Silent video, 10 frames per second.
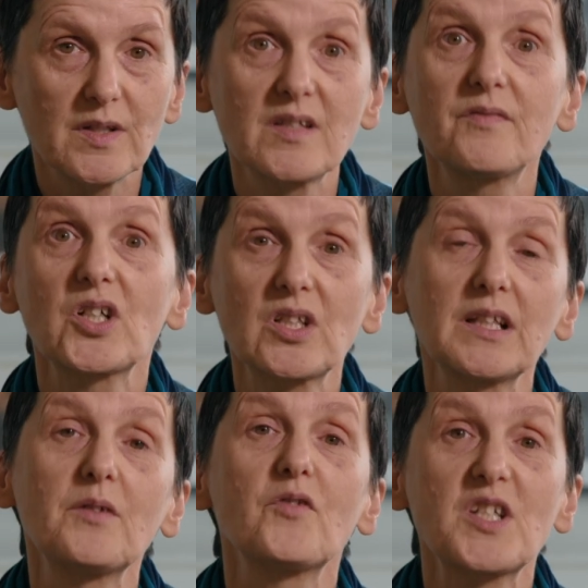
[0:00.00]
is
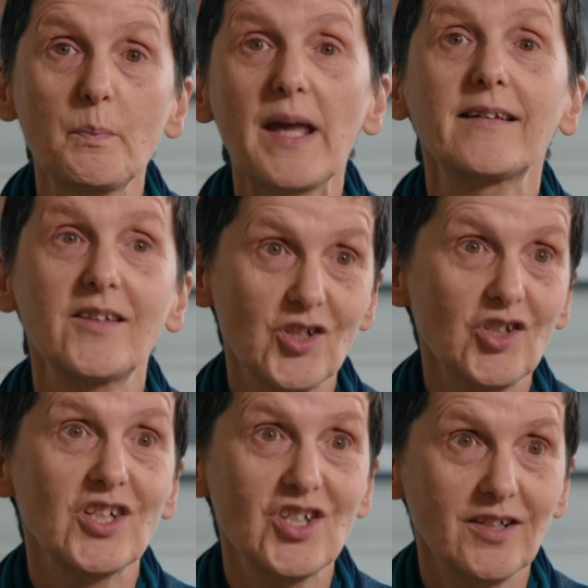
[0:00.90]
firstly, respect the
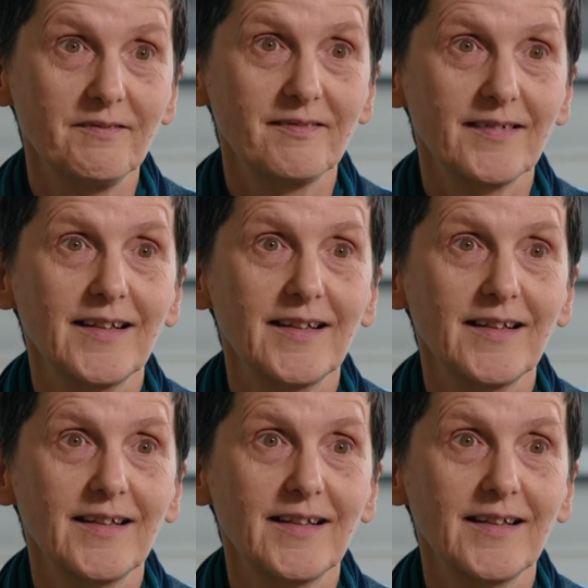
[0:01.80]
tradition.